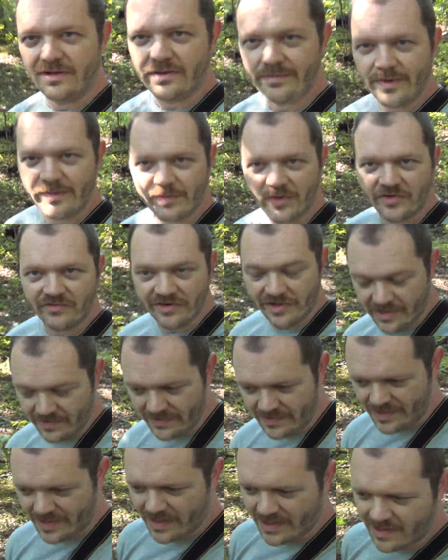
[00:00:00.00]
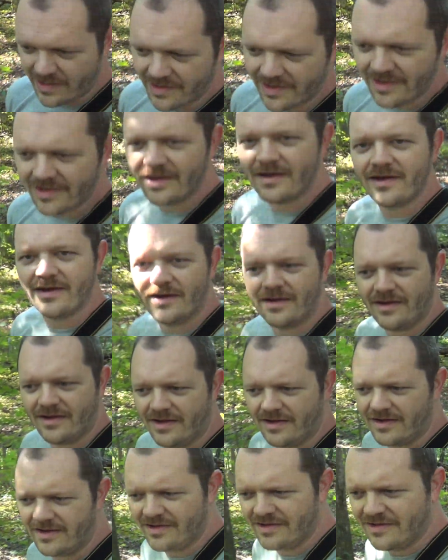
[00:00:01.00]
little bit more video of Nick
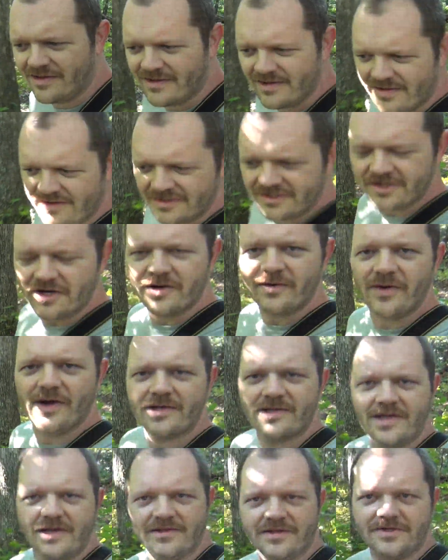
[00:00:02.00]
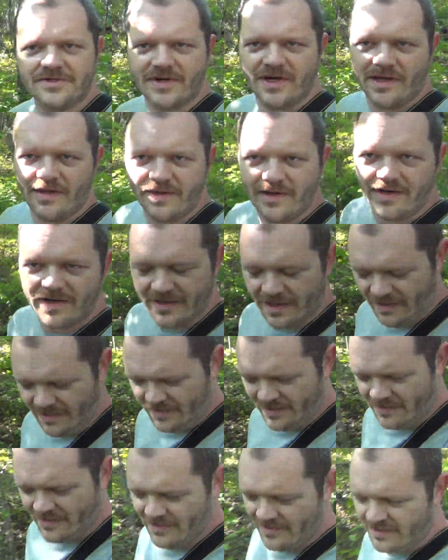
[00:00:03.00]
trying to walk down the trail here,
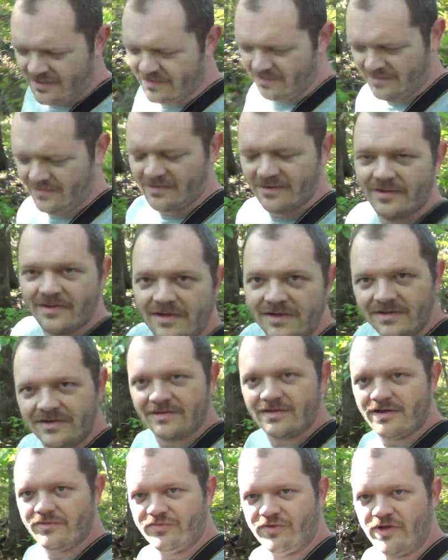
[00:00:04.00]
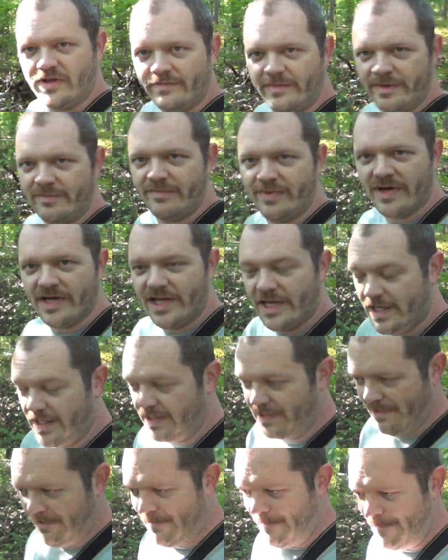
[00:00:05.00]
not following my butt.
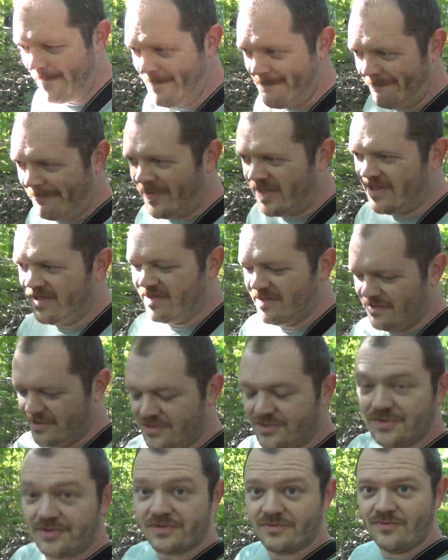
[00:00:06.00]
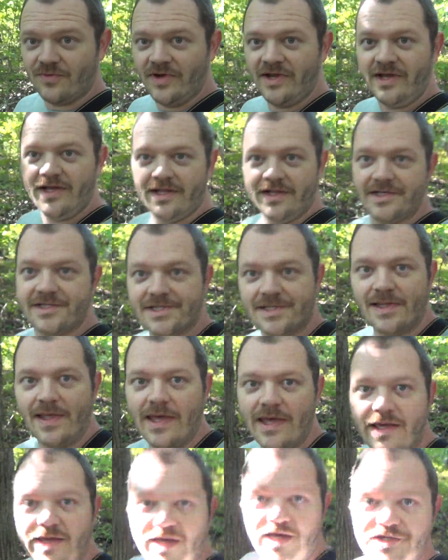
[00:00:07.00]
This was really
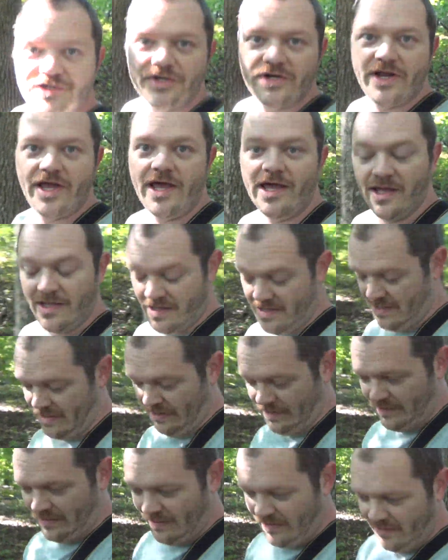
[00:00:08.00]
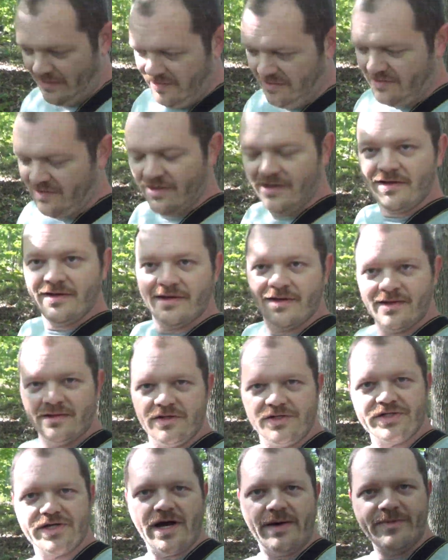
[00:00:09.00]
slick yesterday.
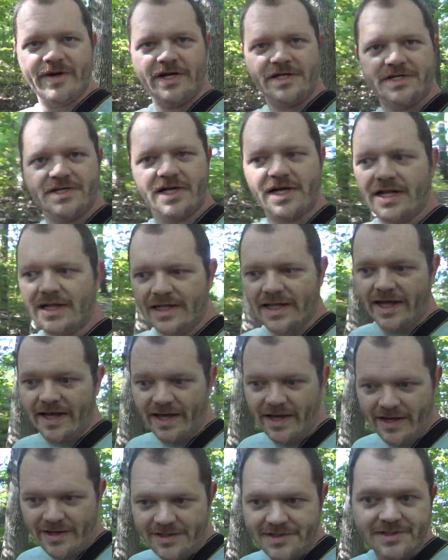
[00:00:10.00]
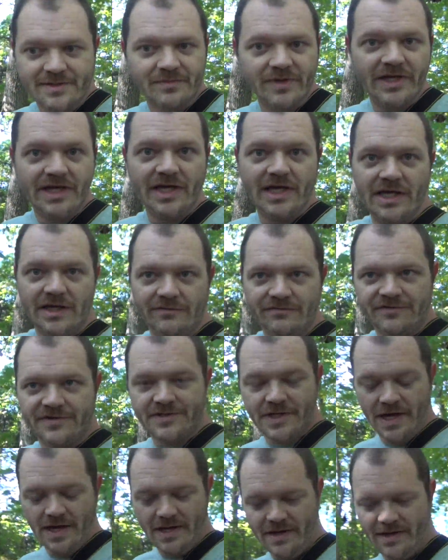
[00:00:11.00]
There's a combination of clay, some leaves,